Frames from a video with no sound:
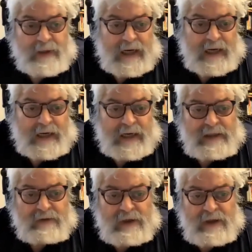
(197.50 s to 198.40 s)
I
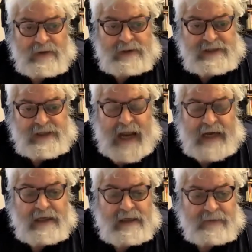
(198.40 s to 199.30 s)
don't know
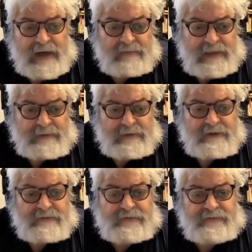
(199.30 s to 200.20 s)
exactly, we haven't been able
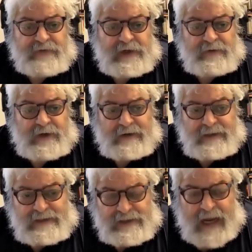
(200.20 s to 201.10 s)
to figure
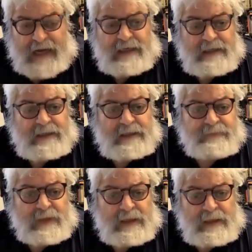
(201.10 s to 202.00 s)
out exactly
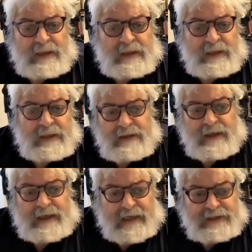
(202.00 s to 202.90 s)
the
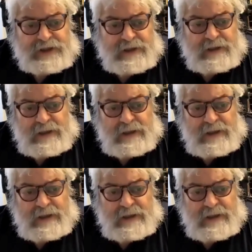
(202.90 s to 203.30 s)
connection